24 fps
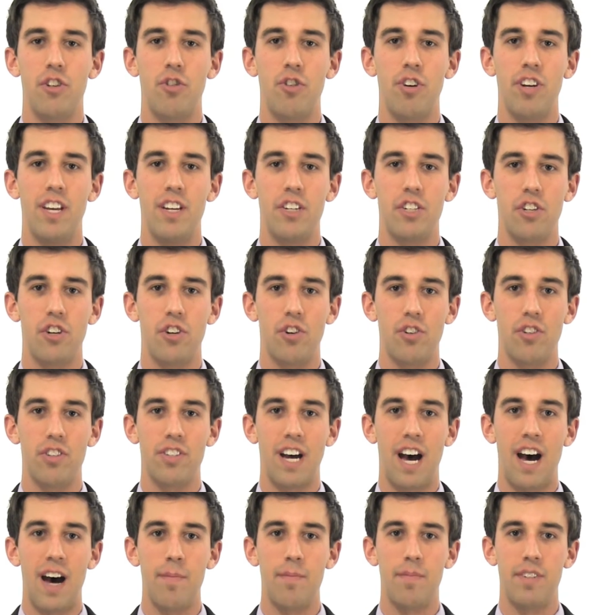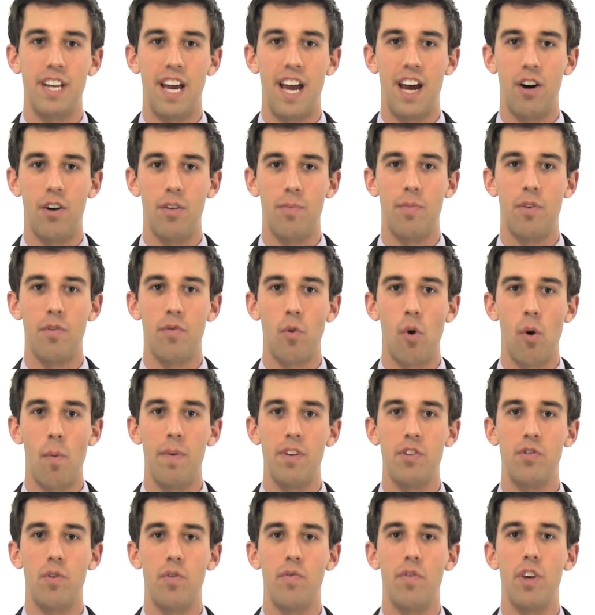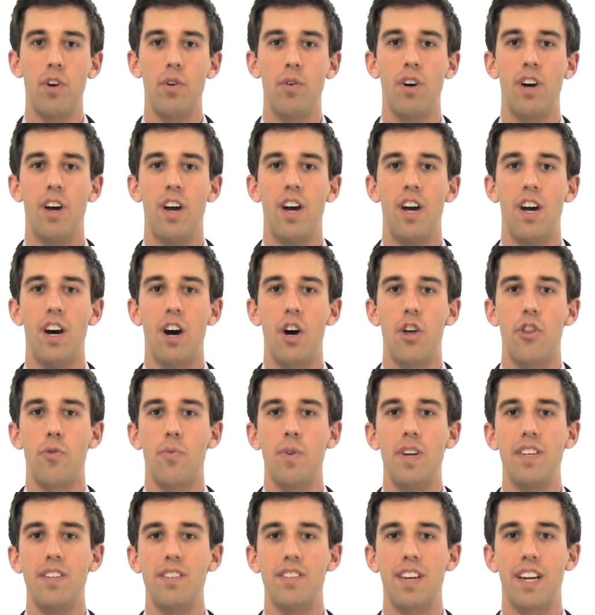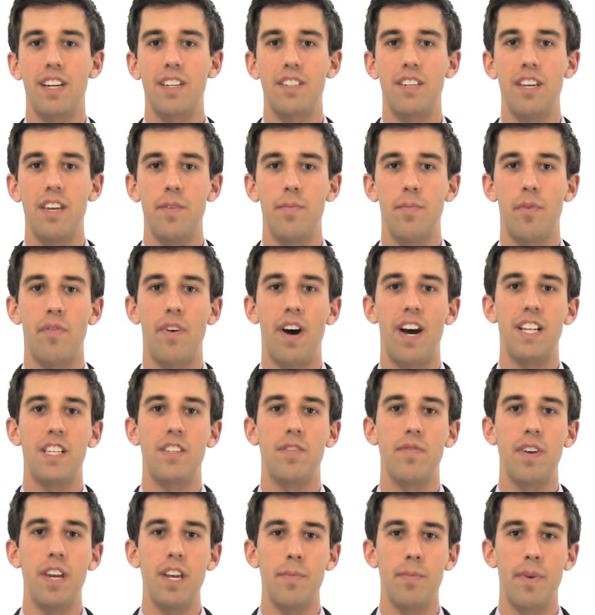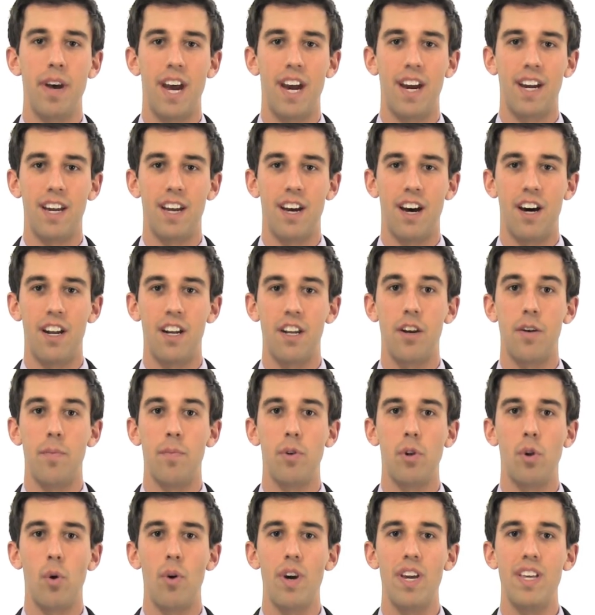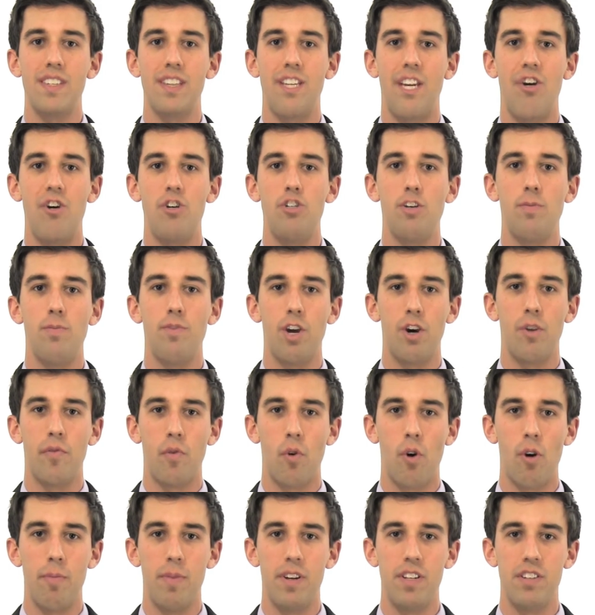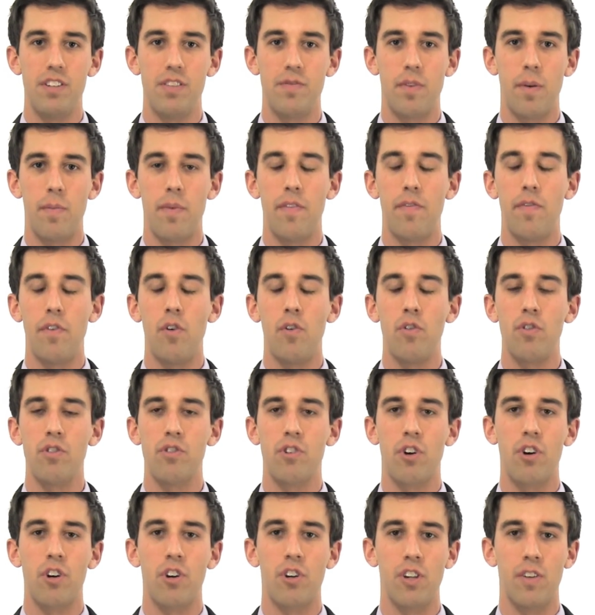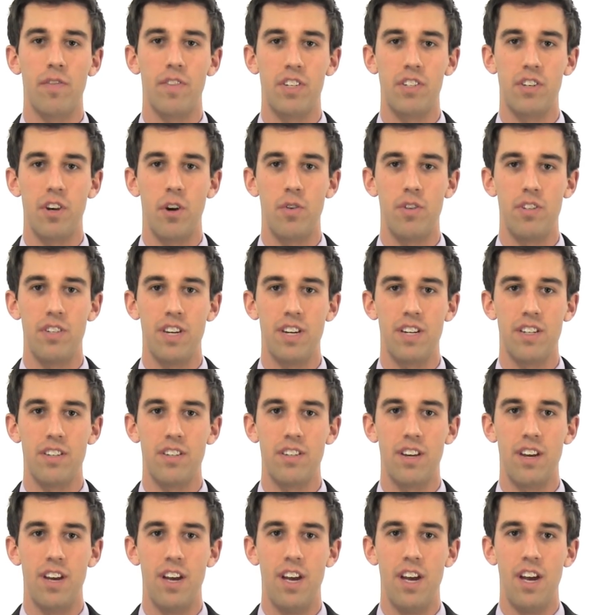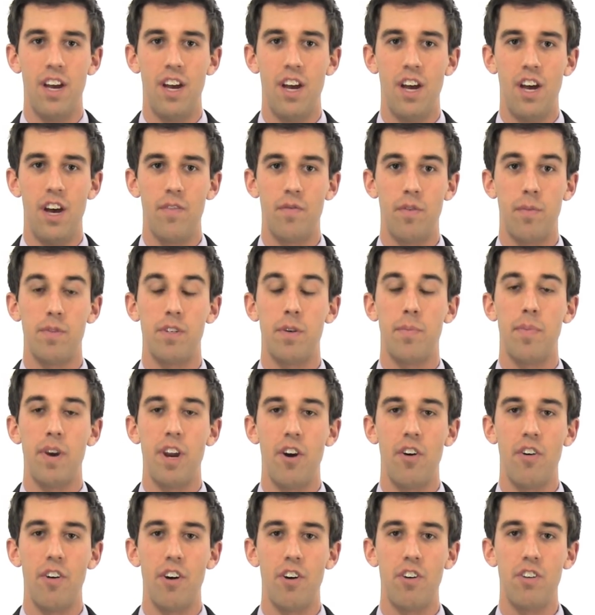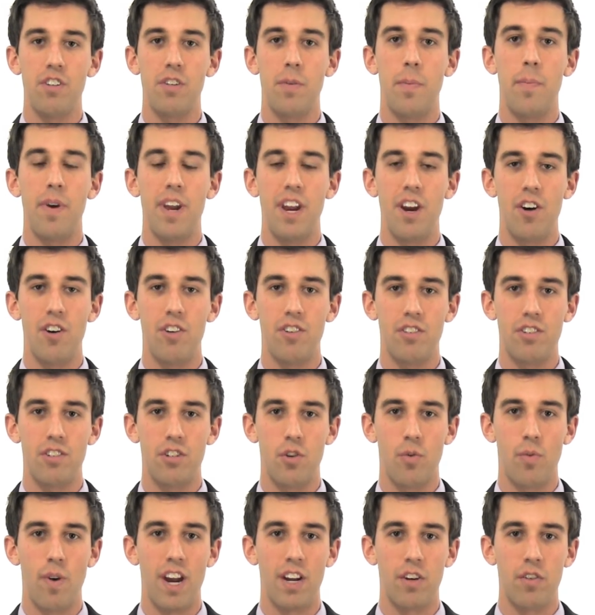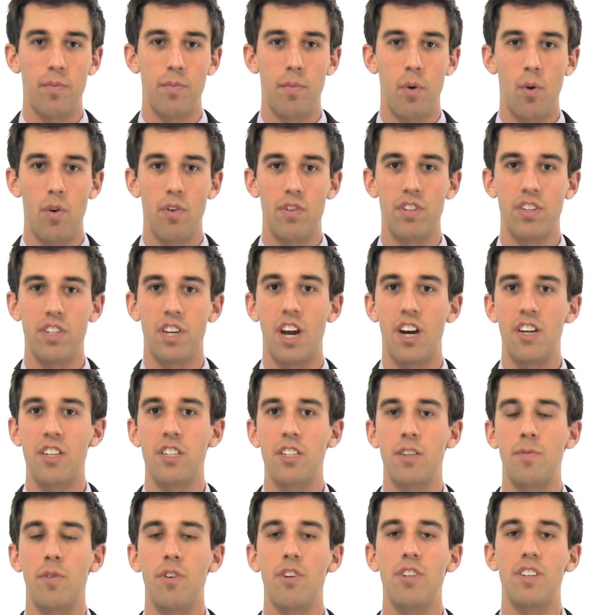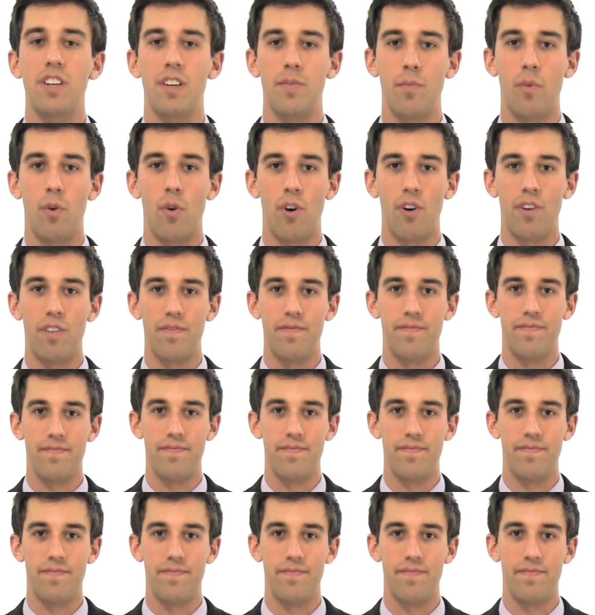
to the traditional top down performance review, a 360 provides feedback on an employee's leadership performance from a full circle of associates, from superiors, peers, direct reports, customers, and more.